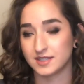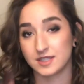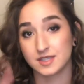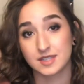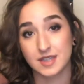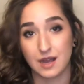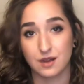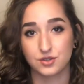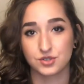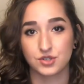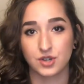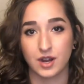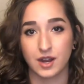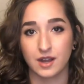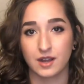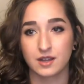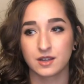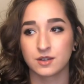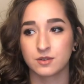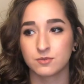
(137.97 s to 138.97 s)
the
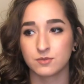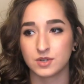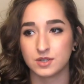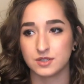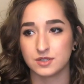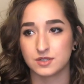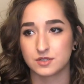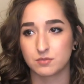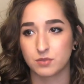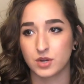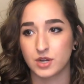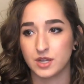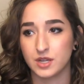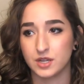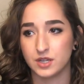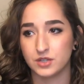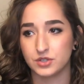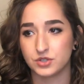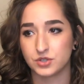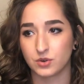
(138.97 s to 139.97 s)
soundtrack, was
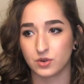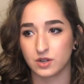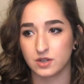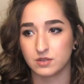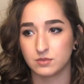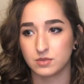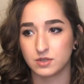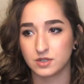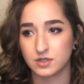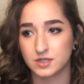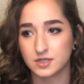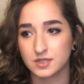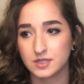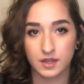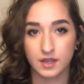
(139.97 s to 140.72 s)
pretty enjoyable.